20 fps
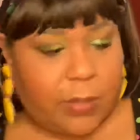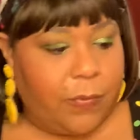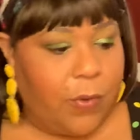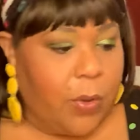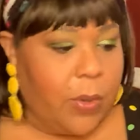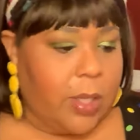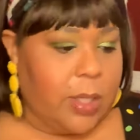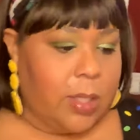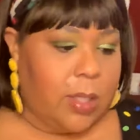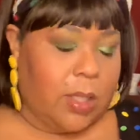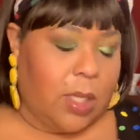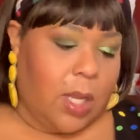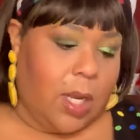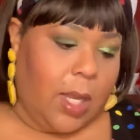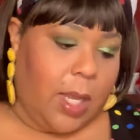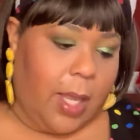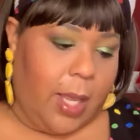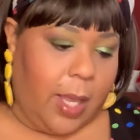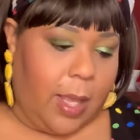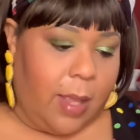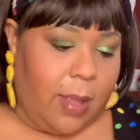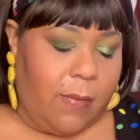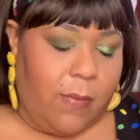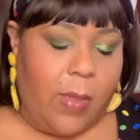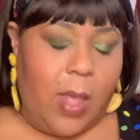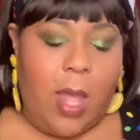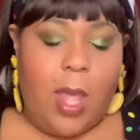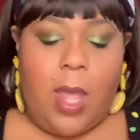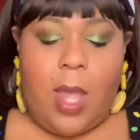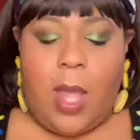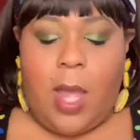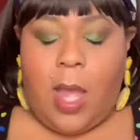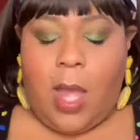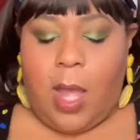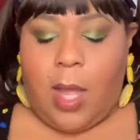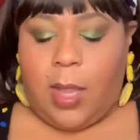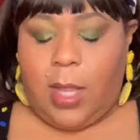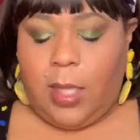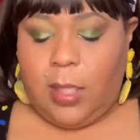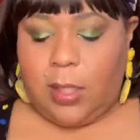focus it's going to give.
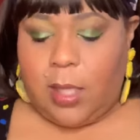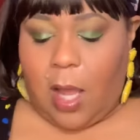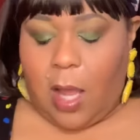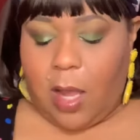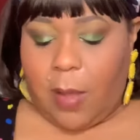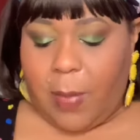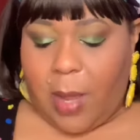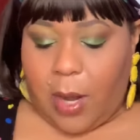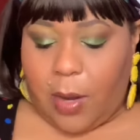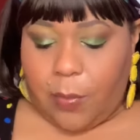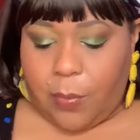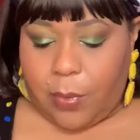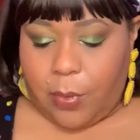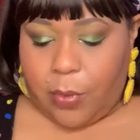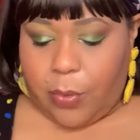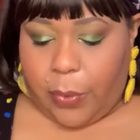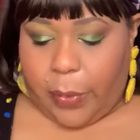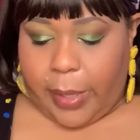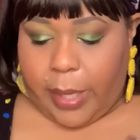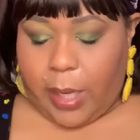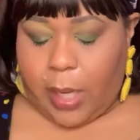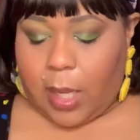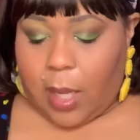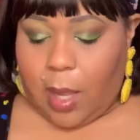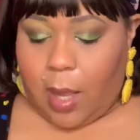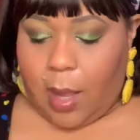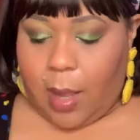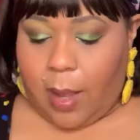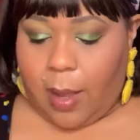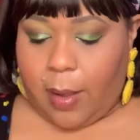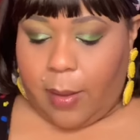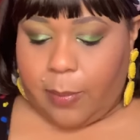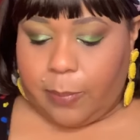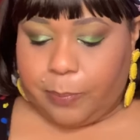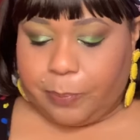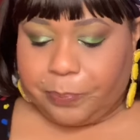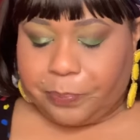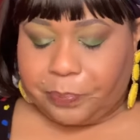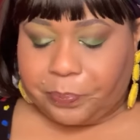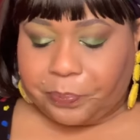Let's talk about it real quick. Gottmik